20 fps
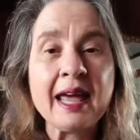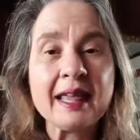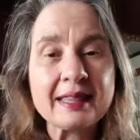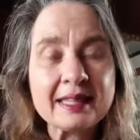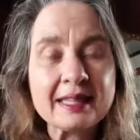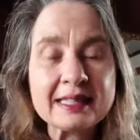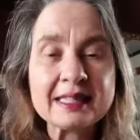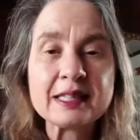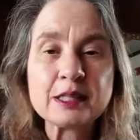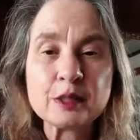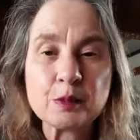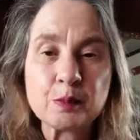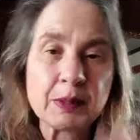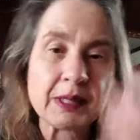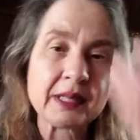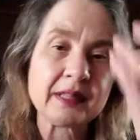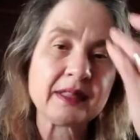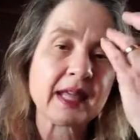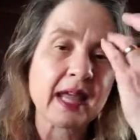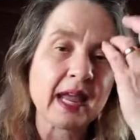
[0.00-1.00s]
This has
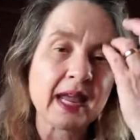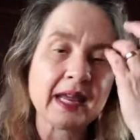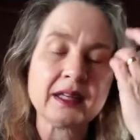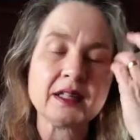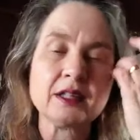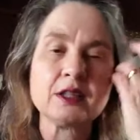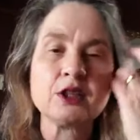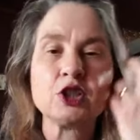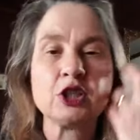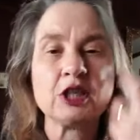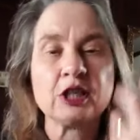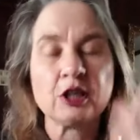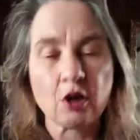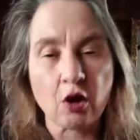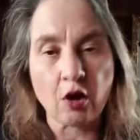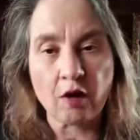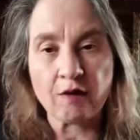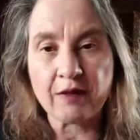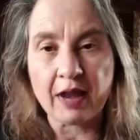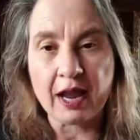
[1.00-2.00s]
been the energy
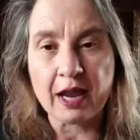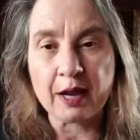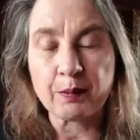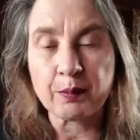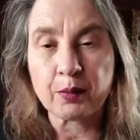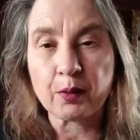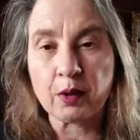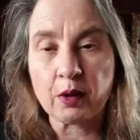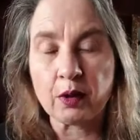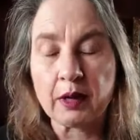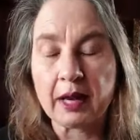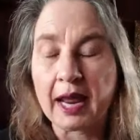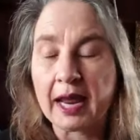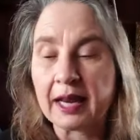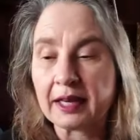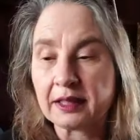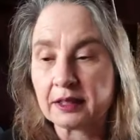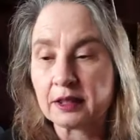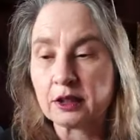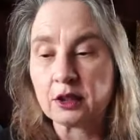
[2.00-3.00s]
of April,
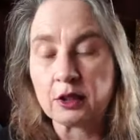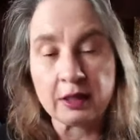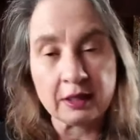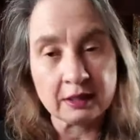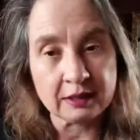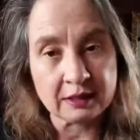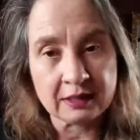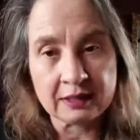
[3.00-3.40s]
and it's